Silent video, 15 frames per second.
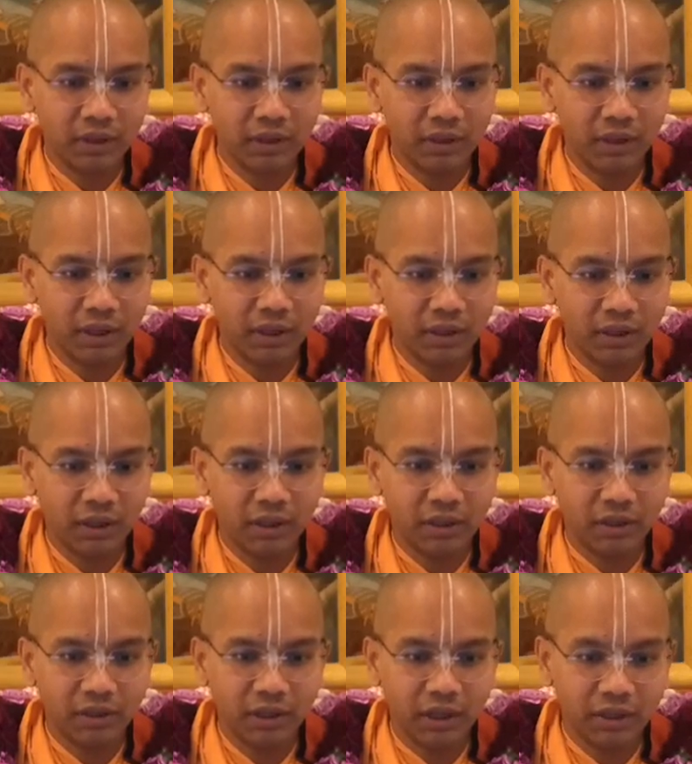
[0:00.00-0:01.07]
Daitya
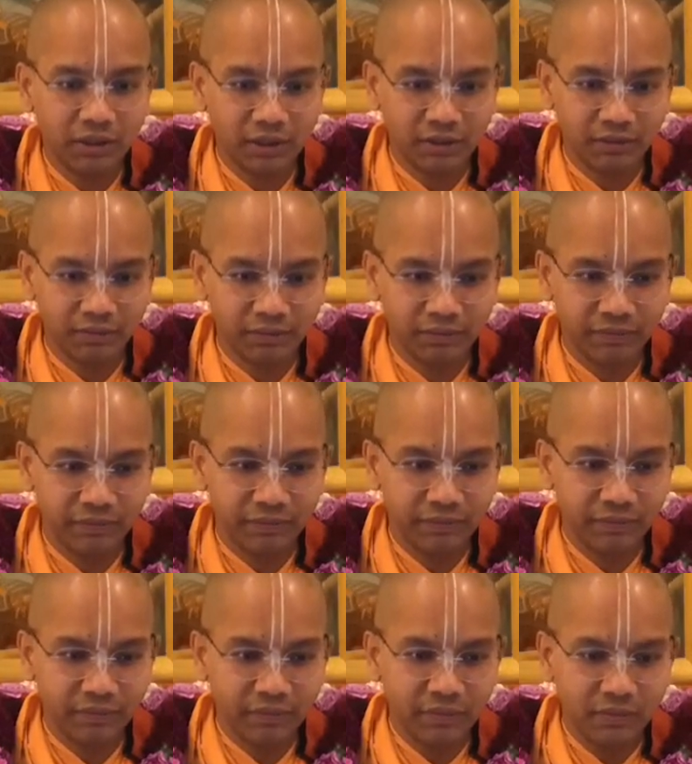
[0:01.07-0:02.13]
Dāsa.
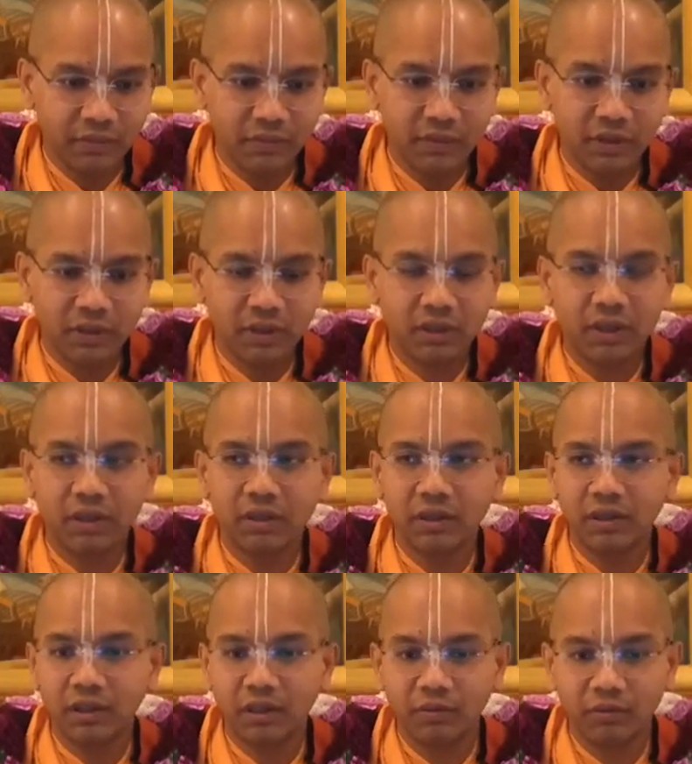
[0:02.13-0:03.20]
This is another
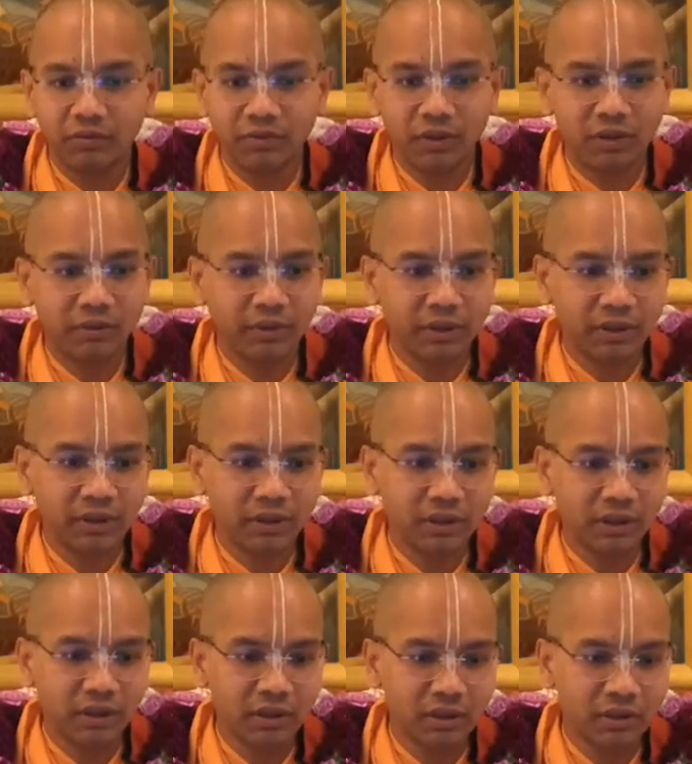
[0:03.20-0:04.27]
name of Srila Bhakti
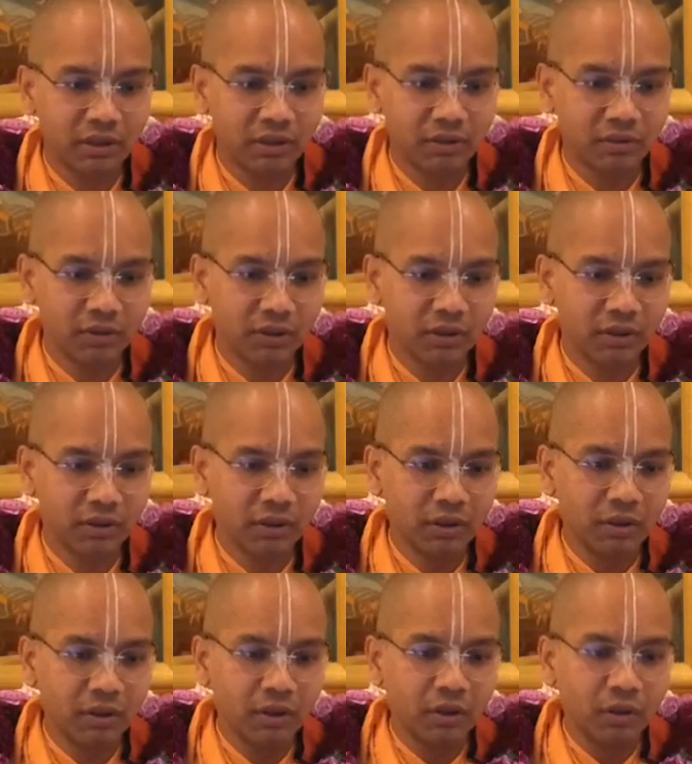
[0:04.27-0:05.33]
Siddhanta Saraswati,
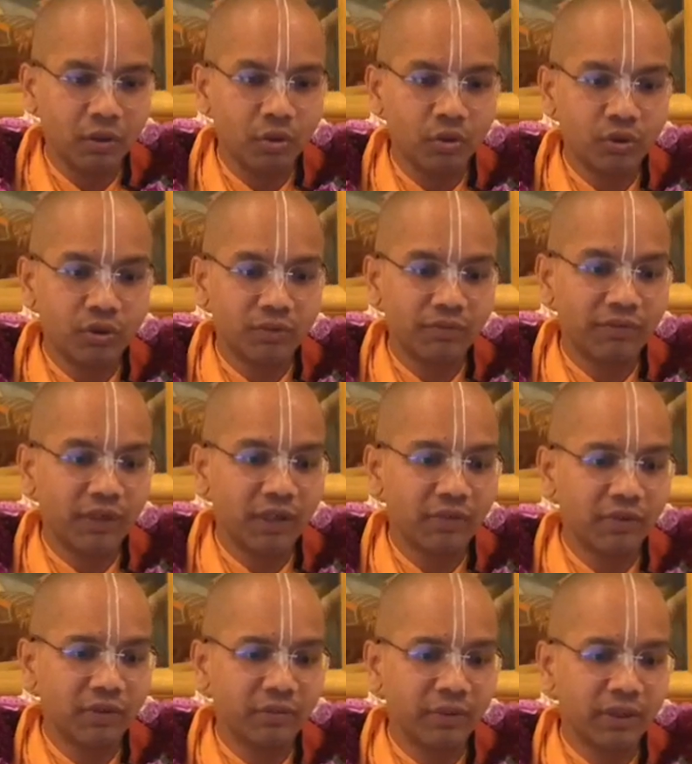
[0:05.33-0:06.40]
who is
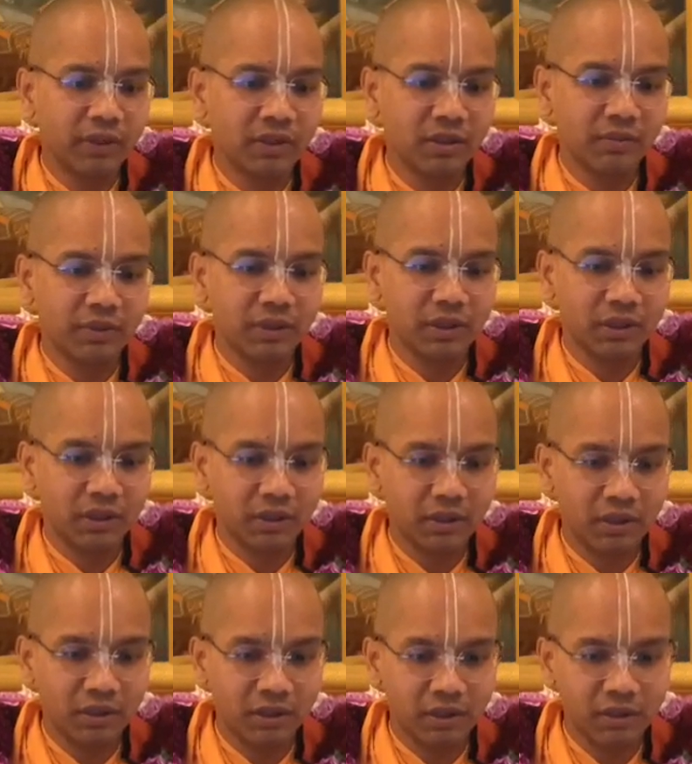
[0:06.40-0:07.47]
favored by Srimati
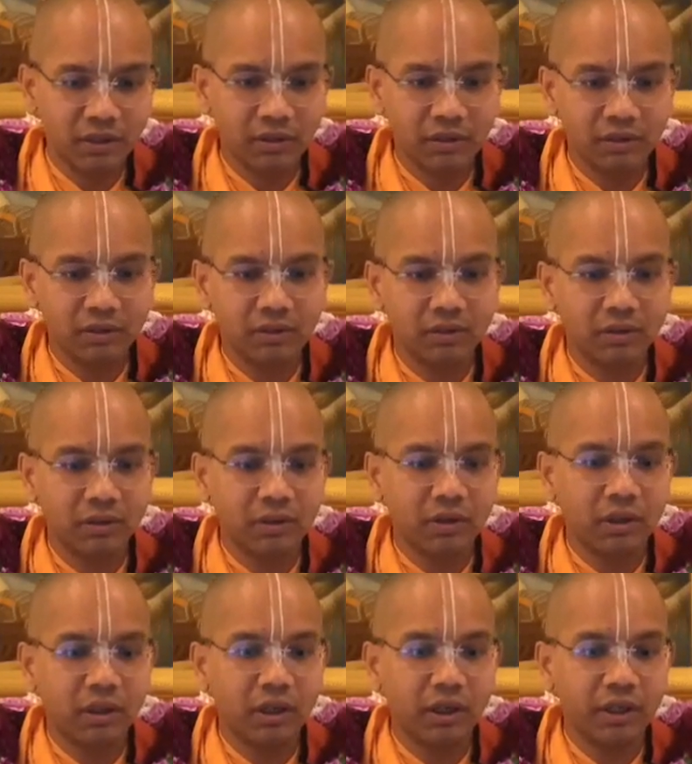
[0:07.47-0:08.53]
Radharani
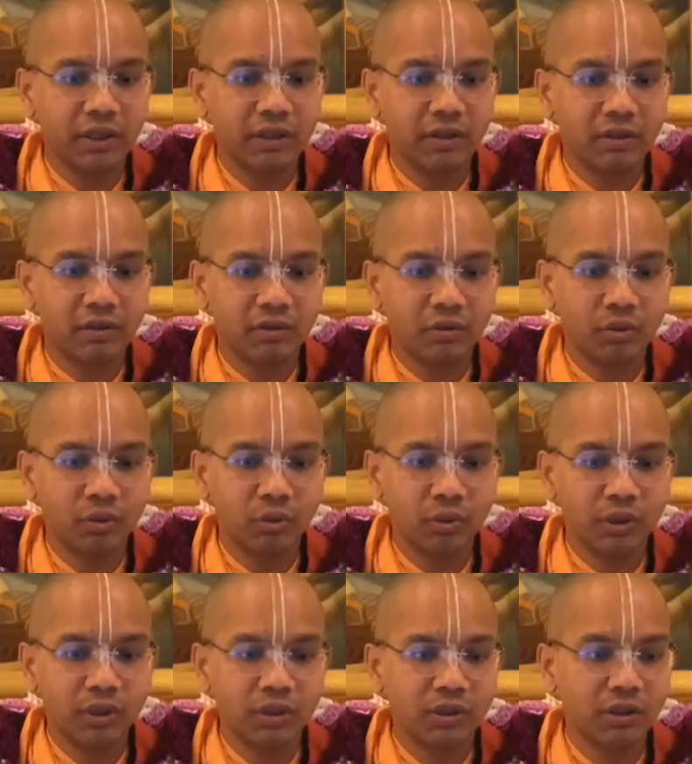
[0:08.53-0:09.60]
and who
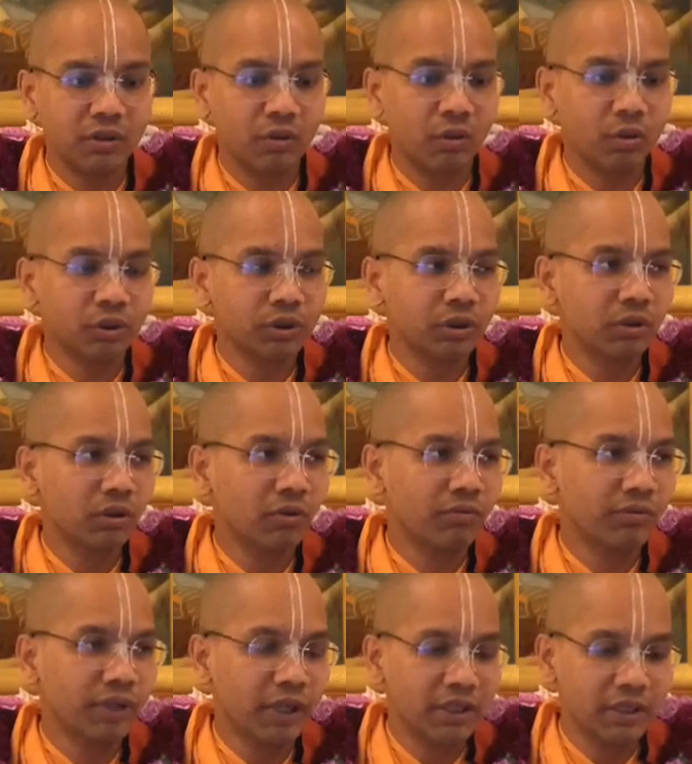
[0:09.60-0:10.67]
is the ocean of
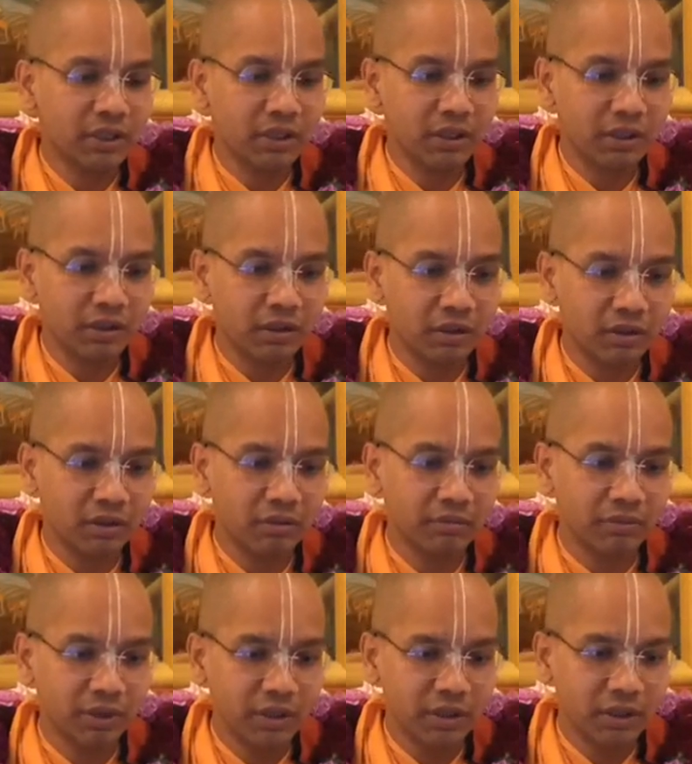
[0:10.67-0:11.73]
transcendental
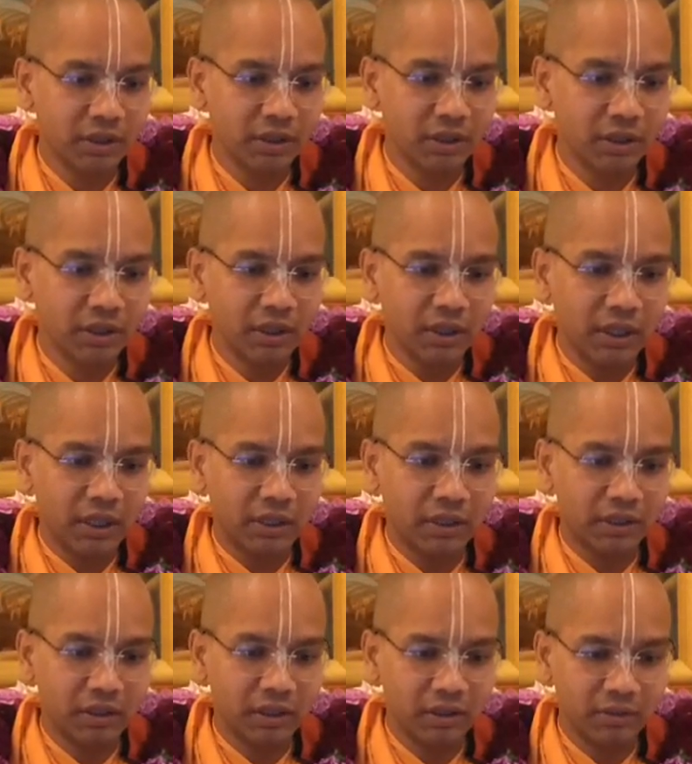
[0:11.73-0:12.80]
mercy and the
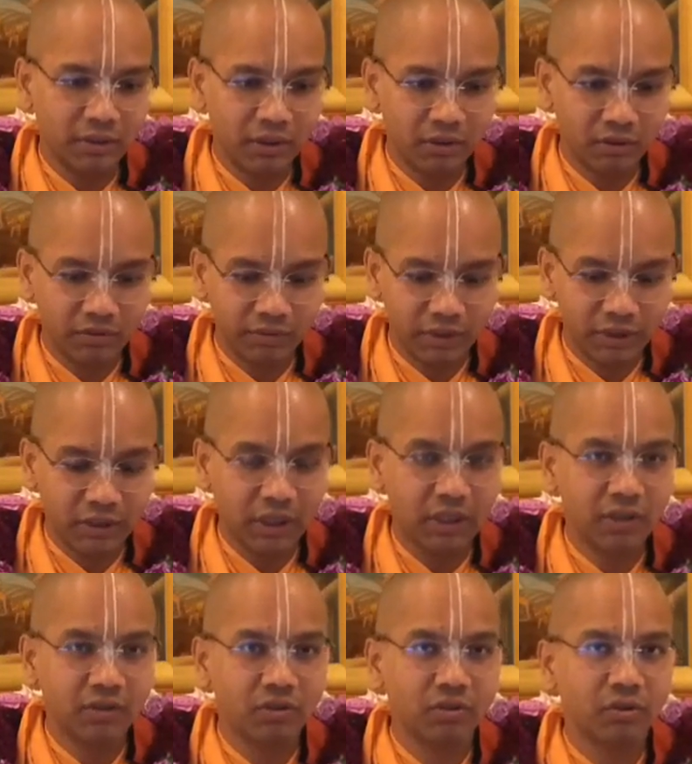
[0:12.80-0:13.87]
deliverer of the
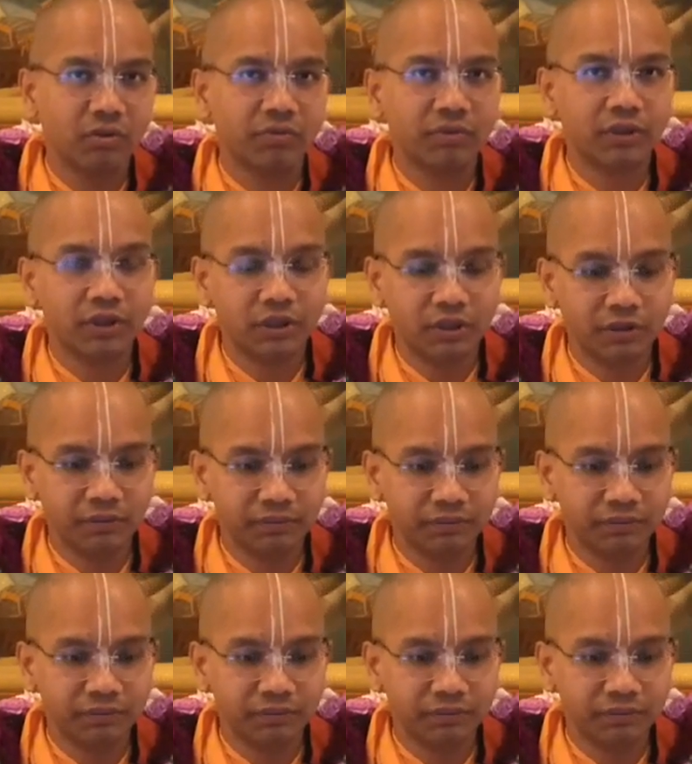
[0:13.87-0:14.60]
signs of Krishna.